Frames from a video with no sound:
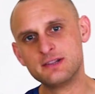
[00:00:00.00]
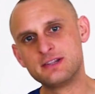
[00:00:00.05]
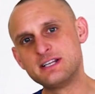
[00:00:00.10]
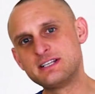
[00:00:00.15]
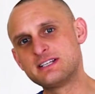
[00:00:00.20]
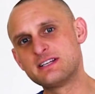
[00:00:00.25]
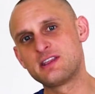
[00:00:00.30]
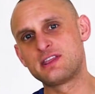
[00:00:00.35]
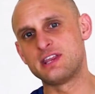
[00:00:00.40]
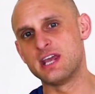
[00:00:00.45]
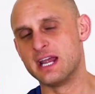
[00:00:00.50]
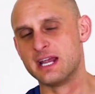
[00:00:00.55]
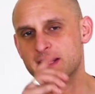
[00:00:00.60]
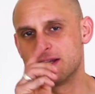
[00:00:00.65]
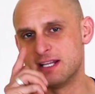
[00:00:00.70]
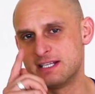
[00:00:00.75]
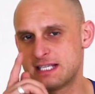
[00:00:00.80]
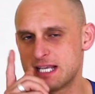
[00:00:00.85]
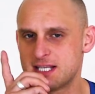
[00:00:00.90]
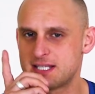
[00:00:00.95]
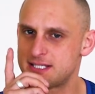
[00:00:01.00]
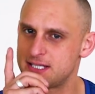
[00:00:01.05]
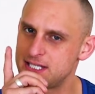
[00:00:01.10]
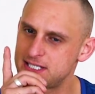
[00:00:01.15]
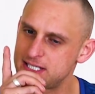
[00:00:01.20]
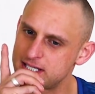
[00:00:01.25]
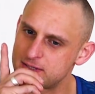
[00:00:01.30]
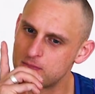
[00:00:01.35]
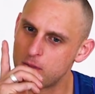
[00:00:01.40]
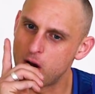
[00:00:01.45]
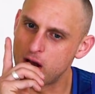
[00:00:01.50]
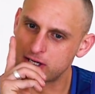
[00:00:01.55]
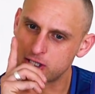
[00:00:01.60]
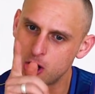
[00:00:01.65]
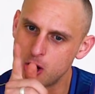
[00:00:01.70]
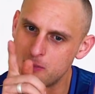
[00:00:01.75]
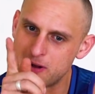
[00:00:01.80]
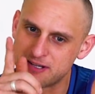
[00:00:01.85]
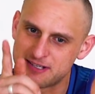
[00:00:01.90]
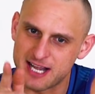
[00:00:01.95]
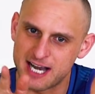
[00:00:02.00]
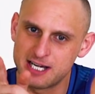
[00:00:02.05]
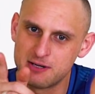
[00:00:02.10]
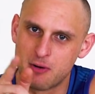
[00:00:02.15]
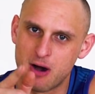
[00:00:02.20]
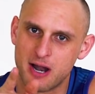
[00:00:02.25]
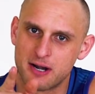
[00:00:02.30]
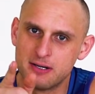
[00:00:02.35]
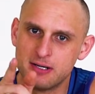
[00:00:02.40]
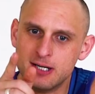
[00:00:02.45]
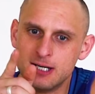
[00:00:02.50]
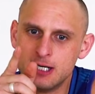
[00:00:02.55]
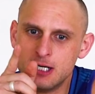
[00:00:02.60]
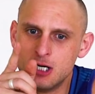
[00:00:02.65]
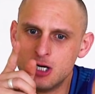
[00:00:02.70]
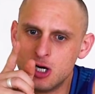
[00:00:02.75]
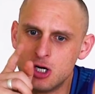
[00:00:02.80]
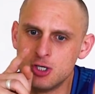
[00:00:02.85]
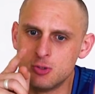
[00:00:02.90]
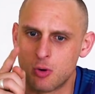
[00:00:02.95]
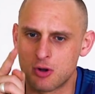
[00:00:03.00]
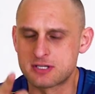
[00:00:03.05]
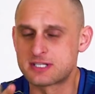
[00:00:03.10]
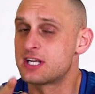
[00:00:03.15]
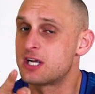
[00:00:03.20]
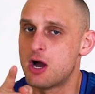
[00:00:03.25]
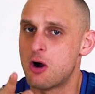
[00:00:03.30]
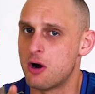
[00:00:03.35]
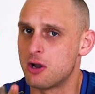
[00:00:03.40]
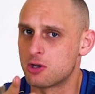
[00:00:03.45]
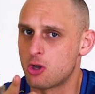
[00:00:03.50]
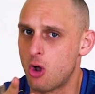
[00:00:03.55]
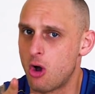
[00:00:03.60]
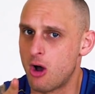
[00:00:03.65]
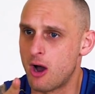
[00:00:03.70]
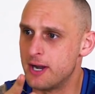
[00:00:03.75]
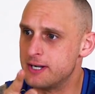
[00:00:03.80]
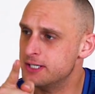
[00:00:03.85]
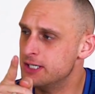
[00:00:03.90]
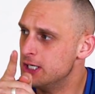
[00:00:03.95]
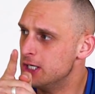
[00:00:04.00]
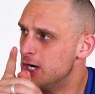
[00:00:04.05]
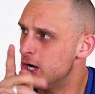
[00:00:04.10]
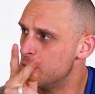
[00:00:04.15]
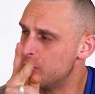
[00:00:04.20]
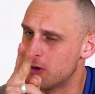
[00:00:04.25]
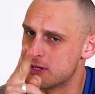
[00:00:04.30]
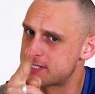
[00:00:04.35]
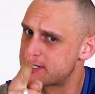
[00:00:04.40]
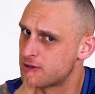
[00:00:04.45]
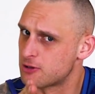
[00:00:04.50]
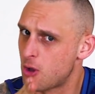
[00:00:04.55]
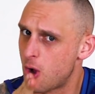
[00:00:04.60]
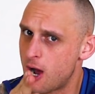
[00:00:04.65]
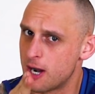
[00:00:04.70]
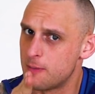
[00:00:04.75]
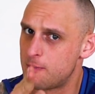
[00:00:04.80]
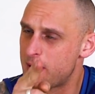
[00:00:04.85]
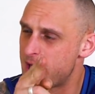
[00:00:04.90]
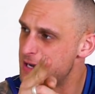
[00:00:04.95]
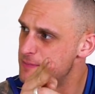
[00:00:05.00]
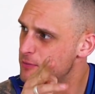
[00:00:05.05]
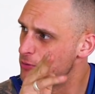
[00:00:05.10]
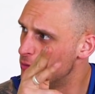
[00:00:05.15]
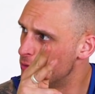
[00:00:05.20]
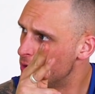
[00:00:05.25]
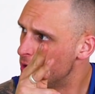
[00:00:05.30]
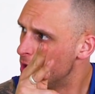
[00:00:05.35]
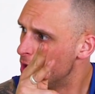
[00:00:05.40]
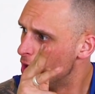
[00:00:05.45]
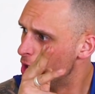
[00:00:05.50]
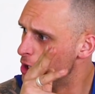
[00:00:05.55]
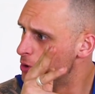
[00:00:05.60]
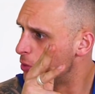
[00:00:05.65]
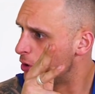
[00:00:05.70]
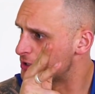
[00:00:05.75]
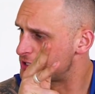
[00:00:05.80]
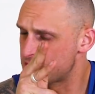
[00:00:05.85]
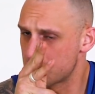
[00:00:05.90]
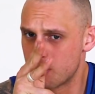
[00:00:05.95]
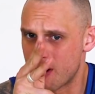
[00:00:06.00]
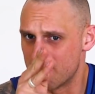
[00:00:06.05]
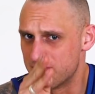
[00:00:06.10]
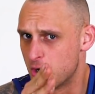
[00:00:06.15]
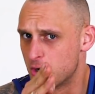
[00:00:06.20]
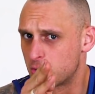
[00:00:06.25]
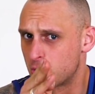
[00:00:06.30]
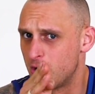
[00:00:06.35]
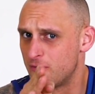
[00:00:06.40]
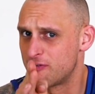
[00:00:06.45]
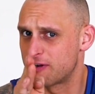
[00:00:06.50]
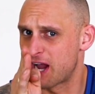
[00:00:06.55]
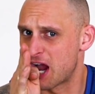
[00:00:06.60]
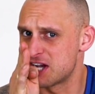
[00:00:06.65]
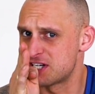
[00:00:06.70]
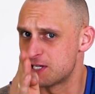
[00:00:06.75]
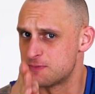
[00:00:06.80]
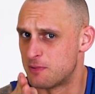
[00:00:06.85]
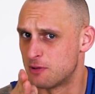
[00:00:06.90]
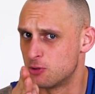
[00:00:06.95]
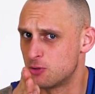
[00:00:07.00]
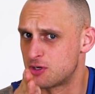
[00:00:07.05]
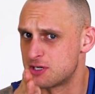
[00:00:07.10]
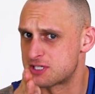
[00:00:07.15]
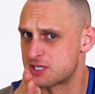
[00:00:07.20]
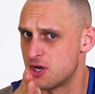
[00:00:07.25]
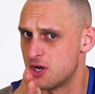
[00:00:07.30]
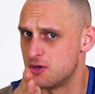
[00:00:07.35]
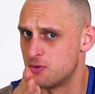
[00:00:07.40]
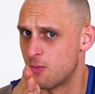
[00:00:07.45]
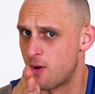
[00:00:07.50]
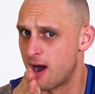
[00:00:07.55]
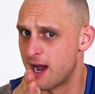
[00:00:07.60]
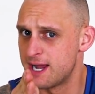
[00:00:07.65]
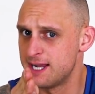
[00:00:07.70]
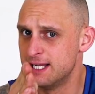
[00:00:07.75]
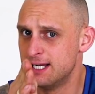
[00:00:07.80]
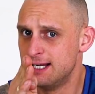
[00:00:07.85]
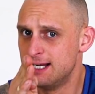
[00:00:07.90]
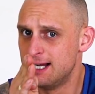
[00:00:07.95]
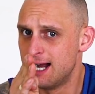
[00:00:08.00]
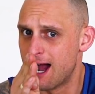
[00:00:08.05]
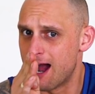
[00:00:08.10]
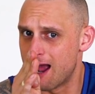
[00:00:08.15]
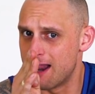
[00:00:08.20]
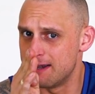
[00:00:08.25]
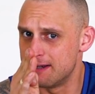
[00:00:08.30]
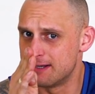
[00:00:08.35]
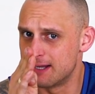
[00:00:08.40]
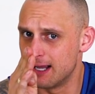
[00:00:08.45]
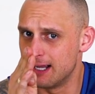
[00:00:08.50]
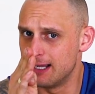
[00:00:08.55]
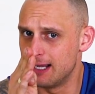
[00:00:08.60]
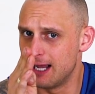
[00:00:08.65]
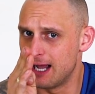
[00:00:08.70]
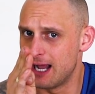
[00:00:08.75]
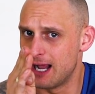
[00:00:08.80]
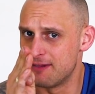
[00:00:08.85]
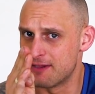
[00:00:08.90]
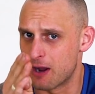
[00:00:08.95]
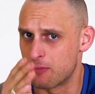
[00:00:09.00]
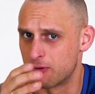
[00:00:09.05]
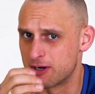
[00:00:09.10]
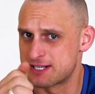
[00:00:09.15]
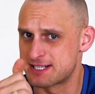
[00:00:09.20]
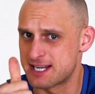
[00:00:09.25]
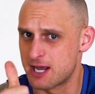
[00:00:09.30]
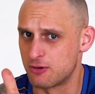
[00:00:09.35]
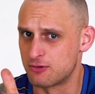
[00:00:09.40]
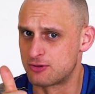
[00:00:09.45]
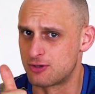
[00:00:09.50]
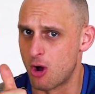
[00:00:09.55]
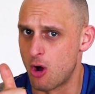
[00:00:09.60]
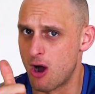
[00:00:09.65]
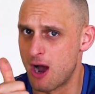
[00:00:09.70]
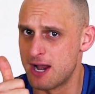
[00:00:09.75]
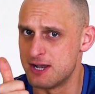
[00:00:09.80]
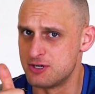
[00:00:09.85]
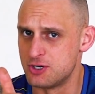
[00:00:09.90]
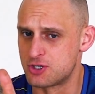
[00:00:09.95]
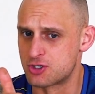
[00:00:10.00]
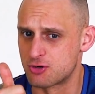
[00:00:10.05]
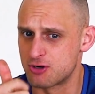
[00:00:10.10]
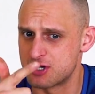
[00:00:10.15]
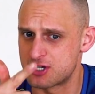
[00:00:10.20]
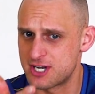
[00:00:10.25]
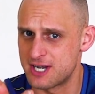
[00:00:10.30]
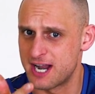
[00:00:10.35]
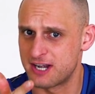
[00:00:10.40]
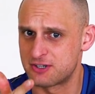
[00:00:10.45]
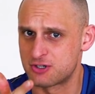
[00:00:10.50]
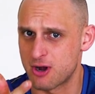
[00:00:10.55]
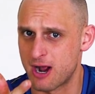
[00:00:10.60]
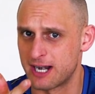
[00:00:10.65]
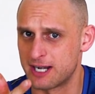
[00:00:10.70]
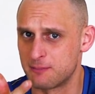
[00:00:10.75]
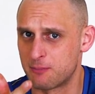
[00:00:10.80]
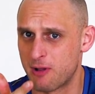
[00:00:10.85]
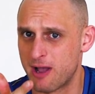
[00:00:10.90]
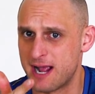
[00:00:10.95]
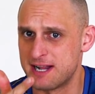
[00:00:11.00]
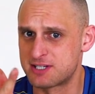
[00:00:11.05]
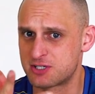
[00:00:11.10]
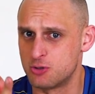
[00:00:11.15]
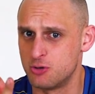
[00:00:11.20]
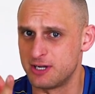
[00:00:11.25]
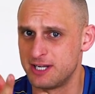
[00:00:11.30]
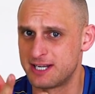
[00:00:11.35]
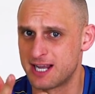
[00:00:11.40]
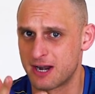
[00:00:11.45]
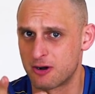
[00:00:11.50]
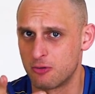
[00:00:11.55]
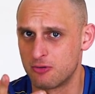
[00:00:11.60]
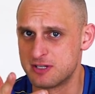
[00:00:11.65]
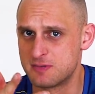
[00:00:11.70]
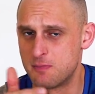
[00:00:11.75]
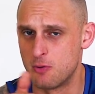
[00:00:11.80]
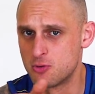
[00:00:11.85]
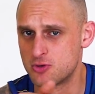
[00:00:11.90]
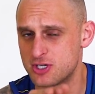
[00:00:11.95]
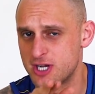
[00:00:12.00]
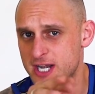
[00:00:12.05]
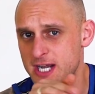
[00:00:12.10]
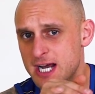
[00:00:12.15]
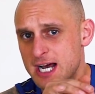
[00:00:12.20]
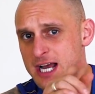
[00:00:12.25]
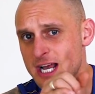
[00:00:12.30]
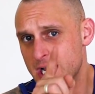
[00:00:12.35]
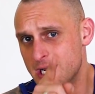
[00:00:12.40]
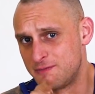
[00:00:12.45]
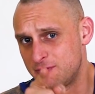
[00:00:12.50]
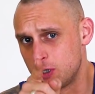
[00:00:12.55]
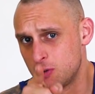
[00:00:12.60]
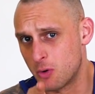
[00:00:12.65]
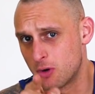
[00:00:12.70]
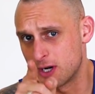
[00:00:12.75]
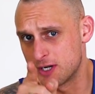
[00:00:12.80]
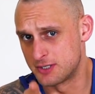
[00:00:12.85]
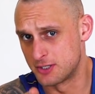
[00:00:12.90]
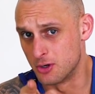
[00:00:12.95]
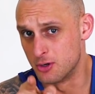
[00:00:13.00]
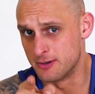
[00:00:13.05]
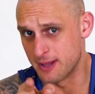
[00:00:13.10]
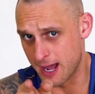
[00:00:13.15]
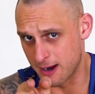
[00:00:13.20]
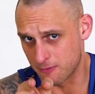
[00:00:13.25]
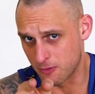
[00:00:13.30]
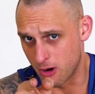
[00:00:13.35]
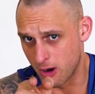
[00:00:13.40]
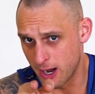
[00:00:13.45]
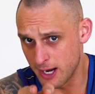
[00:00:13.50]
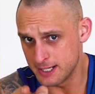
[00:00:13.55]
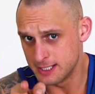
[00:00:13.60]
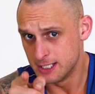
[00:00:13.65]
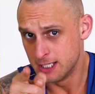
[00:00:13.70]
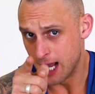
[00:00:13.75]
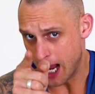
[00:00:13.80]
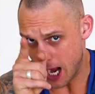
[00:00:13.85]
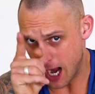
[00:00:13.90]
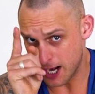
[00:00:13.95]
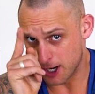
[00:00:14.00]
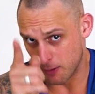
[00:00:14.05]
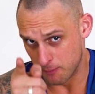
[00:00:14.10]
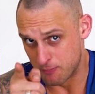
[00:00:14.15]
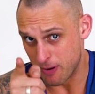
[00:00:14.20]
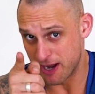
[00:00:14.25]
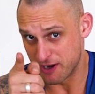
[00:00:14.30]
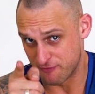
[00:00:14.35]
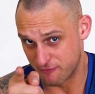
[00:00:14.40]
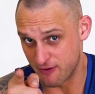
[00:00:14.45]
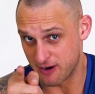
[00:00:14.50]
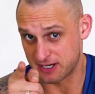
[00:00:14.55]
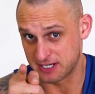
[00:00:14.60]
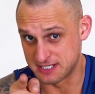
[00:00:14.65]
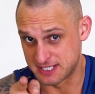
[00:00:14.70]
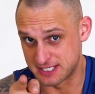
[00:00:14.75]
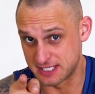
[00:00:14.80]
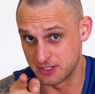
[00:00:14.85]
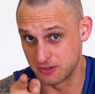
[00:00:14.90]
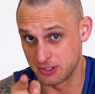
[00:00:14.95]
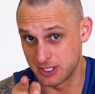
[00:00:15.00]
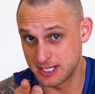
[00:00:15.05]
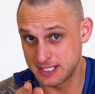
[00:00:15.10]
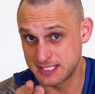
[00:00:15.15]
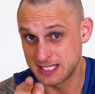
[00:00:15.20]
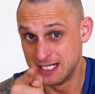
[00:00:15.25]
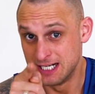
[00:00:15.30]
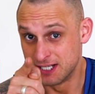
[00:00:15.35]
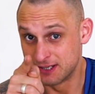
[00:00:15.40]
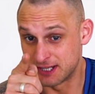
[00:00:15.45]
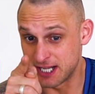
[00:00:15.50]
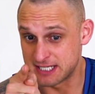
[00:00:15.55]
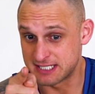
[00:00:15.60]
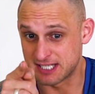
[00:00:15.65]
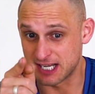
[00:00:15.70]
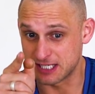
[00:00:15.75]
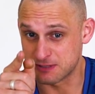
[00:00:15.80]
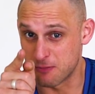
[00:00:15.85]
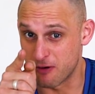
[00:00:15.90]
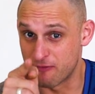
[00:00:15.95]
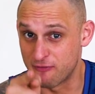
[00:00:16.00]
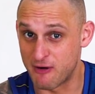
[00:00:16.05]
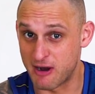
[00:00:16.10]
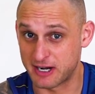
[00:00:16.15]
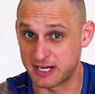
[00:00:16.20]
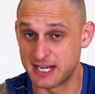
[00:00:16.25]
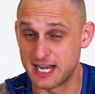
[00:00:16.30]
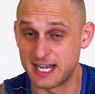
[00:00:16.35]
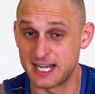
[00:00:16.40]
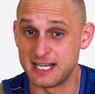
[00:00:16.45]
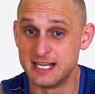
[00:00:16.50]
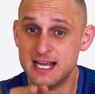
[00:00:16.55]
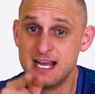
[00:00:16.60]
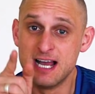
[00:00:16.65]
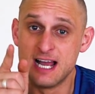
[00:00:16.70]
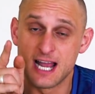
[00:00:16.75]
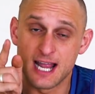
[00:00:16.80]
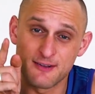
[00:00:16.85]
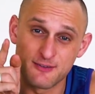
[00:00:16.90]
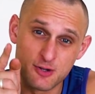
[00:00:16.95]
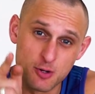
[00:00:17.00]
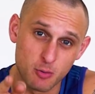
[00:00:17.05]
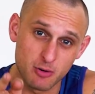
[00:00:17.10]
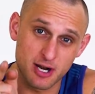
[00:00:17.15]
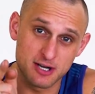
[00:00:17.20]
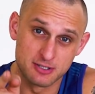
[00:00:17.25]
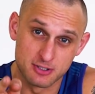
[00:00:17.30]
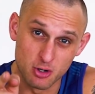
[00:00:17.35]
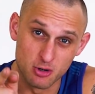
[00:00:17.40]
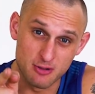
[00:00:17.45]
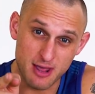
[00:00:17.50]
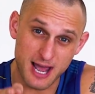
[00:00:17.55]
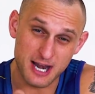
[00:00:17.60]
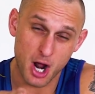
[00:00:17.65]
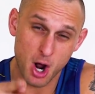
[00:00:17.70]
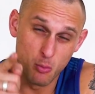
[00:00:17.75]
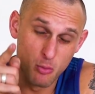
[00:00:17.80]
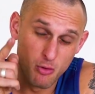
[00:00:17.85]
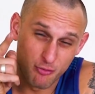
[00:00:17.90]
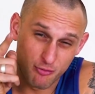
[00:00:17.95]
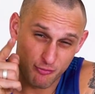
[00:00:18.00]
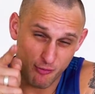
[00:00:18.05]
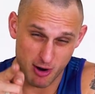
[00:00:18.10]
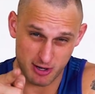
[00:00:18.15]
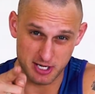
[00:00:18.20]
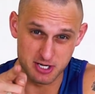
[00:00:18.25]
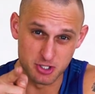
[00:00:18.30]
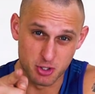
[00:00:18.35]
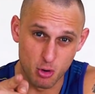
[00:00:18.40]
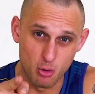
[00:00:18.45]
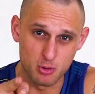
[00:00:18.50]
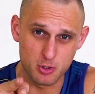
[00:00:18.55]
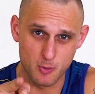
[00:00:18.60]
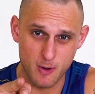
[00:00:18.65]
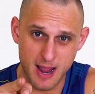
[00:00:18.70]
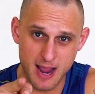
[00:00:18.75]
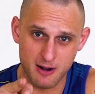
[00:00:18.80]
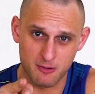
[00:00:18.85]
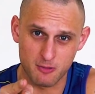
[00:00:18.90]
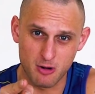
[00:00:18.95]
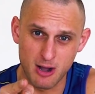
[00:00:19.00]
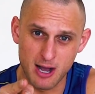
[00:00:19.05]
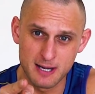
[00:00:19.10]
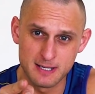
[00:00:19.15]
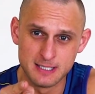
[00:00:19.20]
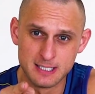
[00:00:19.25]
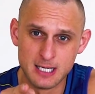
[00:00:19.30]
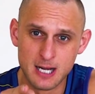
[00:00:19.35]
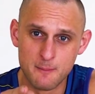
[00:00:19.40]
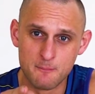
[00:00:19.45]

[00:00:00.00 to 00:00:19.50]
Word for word: This is the thing, this is this is my comment to anyone who wants to go online, who wants to lie to people, who wants who have no qualifications but look a certain way, and uh, and they want to sell diet, nutrition and training plans, cookie cut, all this bullshit. If you want to do that, right, and I'm being fucking serious, this does my fucking head in. If you want to do that, I will fucking call you out, right?